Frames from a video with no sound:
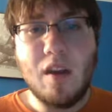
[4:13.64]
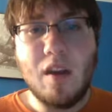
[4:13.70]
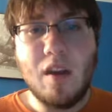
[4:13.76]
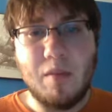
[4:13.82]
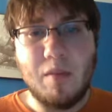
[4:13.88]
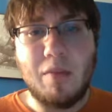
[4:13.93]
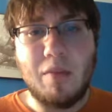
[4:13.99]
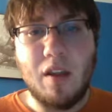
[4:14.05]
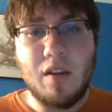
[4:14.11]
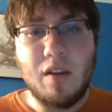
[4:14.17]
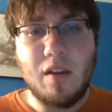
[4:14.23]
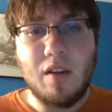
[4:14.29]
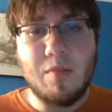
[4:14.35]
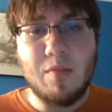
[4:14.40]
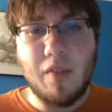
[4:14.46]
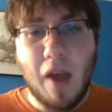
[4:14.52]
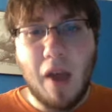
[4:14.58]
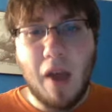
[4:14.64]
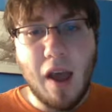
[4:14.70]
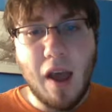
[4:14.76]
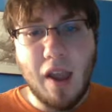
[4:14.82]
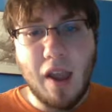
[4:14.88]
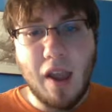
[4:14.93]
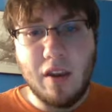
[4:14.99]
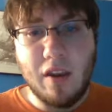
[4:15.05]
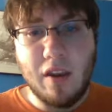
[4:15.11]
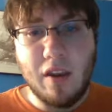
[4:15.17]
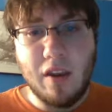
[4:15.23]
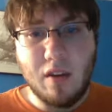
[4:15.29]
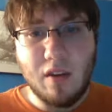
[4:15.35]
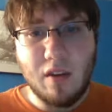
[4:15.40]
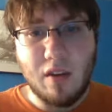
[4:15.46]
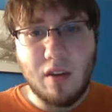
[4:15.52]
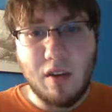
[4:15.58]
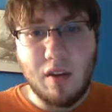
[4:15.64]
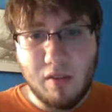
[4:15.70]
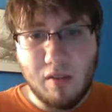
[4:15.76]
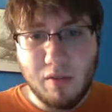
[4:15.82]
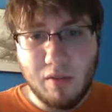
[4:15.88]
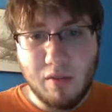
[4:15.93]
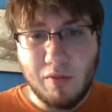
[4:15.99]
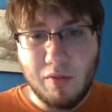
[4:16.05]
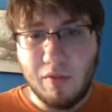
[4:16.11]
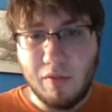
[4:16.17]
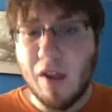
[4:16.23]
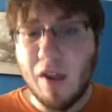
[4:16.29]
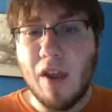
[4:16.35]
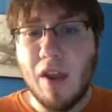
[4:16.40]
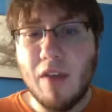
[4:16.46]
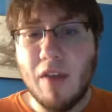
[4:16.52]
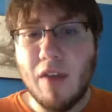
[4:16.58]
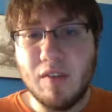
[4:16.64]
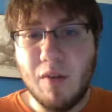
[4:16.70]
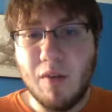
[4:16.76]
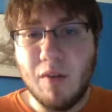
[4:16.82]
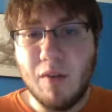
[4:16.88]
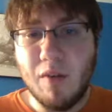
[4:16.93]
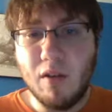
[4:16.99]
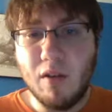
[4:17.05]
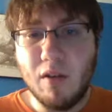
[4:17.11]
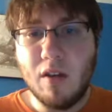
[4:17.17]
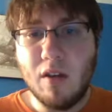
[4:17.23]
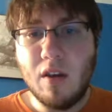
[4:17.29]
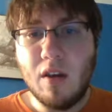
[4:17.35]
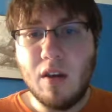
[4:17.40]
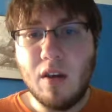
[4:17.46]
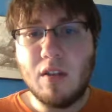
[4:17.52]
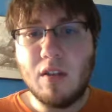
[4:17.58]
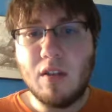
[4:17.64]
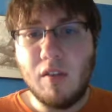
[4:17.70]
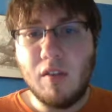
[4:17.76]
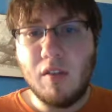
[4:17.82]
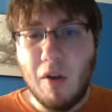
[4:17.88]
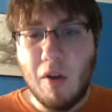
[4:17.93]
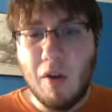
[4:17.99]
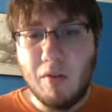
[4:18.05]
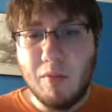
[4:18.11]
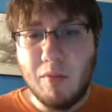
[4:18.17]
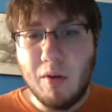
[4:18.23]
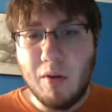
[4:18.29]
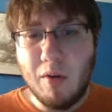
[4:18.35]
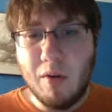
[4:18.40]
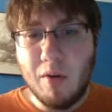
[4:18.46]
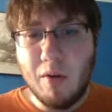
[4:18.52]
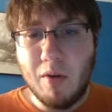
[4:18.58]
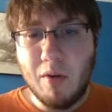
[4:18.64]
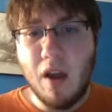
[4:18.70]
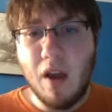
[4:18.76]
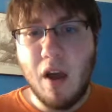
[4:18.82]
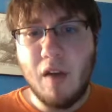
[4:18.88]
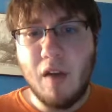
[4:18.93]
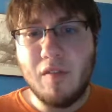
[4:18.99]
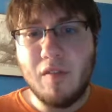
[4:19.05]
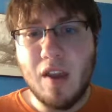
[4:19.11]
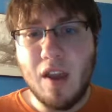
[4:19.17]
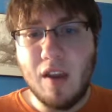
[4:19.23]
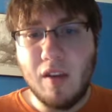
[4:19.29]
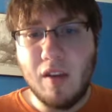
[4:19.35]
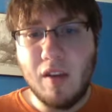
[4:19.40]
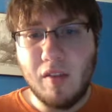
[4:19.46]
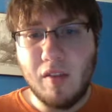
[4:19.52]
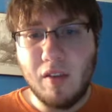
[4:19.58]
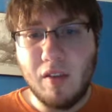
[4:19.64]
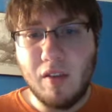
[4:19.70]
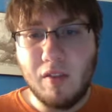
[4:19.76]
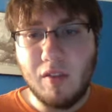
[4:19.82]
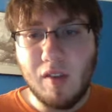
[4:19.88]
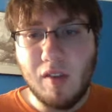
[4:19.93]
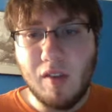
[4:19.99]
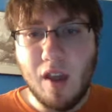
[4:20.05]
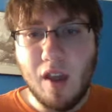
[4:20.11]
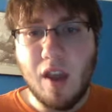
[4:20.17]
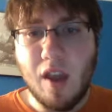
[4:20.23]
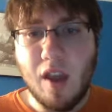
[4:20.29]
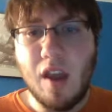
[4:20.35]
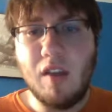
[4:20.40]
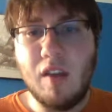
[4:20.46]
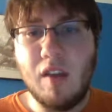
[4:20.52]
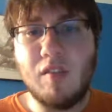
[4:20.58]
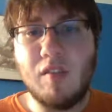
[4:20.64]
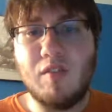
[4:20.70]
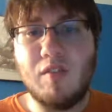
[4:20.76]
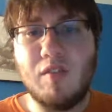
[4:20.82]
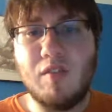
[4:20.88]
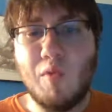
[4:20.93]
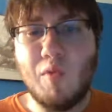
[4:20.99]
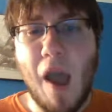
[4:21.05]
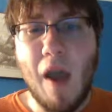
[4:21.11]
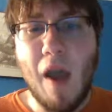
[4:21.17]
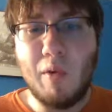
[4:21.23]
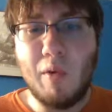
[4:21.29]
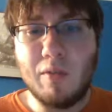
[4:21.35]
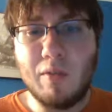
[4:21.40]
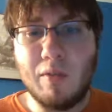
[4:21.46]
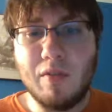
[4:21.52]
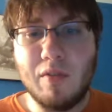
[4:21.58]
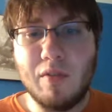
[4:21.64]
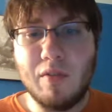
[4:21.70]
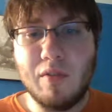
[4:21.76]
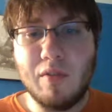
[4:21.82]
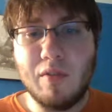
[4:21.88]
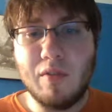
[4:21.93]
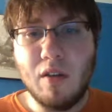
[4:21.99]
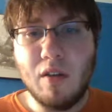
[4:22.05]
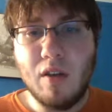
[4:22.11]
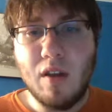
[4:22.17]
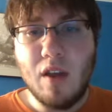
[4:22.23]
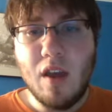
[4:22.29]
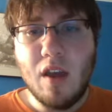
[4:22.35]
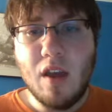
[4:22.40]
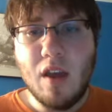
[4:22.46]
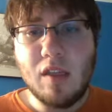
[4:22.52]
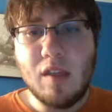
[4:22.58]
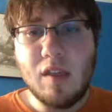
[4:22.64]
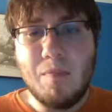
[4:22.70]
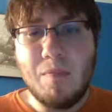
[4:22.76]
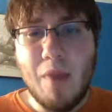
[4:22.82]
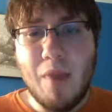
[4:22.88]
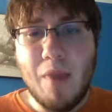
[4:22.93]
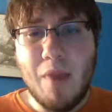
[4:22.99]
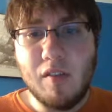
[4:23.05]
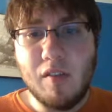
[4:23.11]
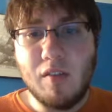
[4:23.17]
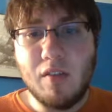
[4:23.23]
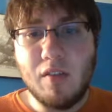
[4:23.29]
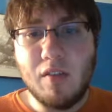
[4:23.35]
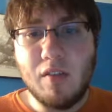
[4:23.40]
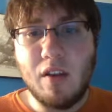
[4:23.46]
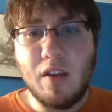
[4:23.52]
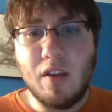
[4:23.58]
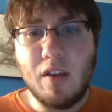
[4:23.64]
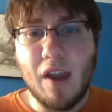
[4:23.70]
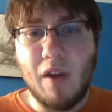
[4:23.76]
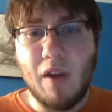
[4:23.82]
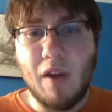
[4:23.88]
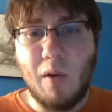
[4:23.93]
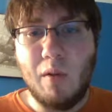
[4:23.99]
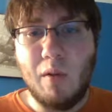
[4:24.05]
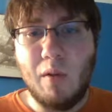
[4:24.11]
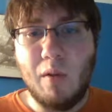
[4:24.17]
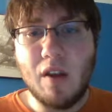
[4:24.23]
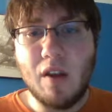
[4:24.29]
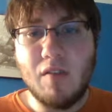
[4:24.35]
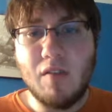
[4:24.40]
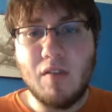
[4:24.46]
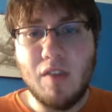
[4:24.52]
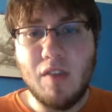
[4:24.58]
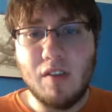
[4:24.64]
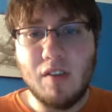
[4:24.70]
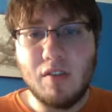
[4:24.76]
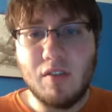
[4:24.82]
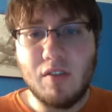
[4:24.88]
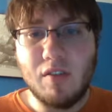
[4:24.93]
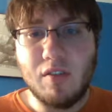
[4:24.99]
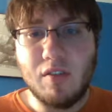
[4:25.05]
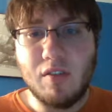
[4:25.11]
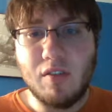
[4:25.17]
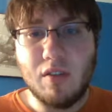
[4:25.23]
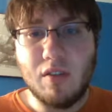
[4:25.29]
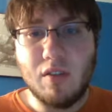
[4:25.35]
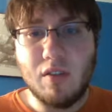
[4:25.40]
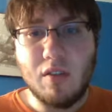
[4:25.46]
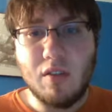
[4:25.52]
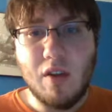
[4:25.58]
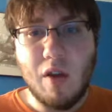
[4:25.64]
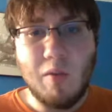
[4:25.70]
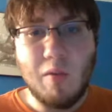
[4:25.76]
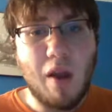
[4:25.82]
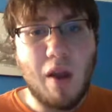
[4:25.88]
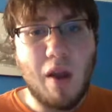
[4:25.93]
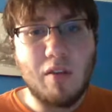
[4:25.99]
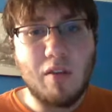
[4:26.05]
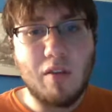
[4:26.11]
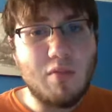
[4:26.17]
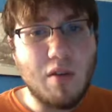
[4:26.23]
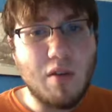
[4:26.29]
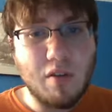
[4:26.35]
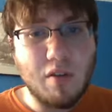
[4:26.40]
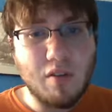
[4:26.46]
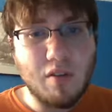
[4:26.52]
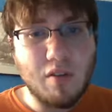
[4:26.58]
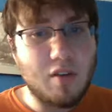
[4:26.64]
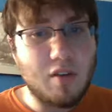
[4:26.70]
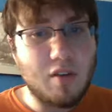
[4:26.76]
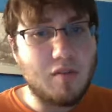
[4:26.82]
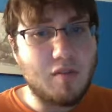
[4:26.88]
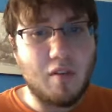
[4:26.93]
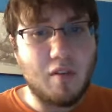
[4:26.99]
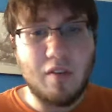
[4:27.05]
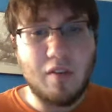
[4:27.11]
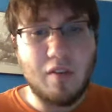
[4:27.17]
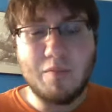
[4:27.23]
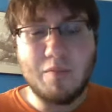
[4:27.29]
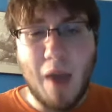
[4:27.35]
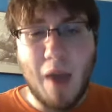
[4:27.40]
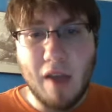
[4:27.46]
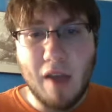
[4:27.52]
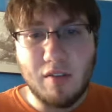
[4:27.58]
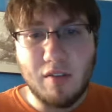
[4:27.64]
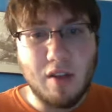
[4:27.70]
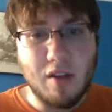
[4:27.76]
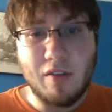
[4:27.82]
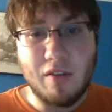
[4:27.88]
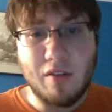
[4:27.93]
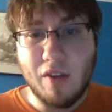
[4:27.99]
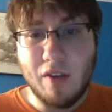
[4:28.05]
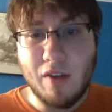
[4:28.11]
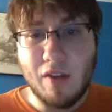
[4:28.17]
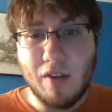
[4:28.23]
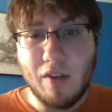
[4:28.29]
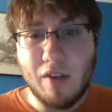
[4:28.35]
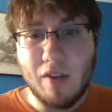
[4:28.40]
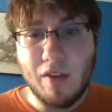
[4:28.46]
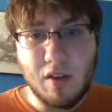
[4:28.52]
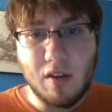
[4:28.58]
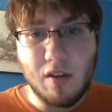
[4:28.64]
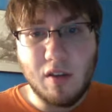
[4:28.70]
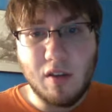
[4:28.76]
The blood-dimmed tide is loosed, and everywhere the ceremony of innocence is drowned. The best lack all conviction, while the worst are full of passionate intensity.